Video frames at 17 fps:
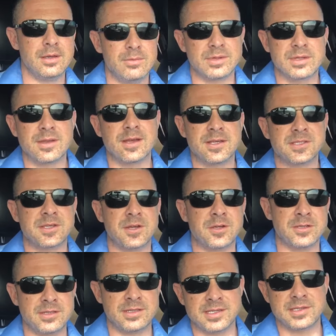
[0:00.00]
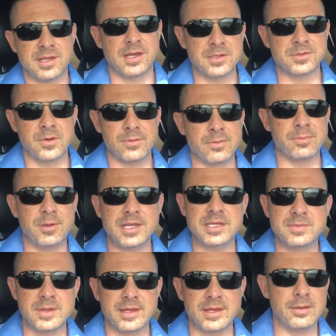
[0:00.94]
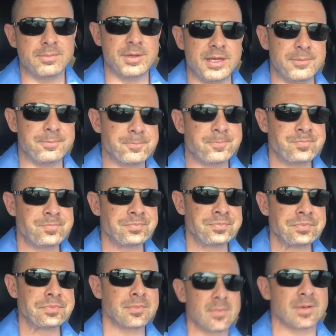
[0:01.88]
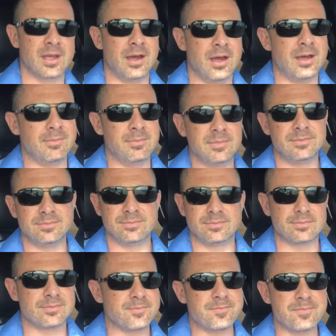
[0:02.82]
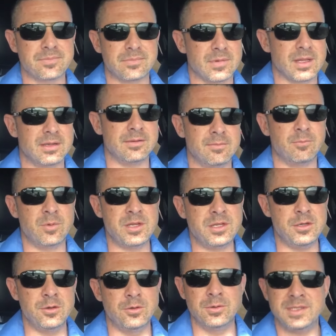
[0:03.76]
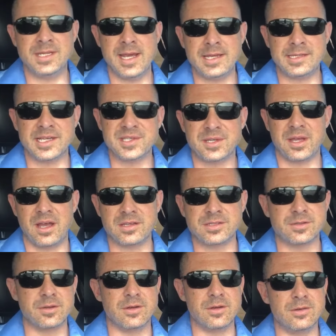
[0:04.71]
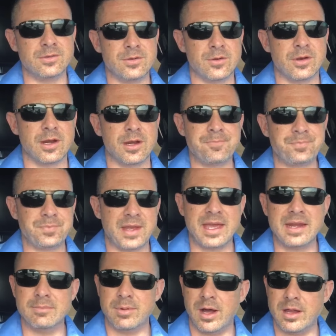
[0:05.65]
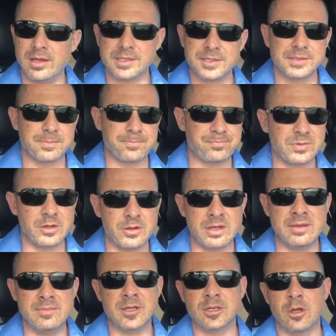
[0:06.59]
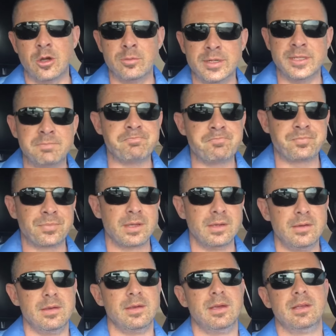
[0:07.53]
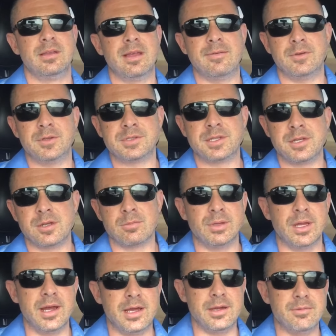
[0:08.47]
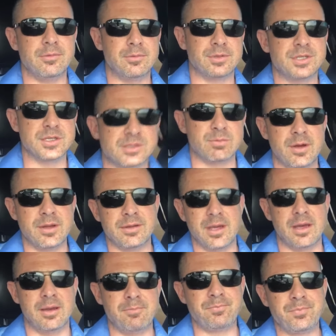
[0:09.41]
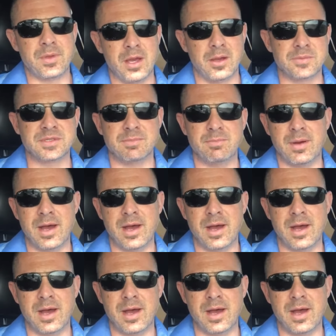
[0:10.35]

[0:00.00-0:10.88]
with testosterone replacement therapy. Um, when you take testosterone or anabolics, your hemoglobin levels in your blood, which is what um, helps to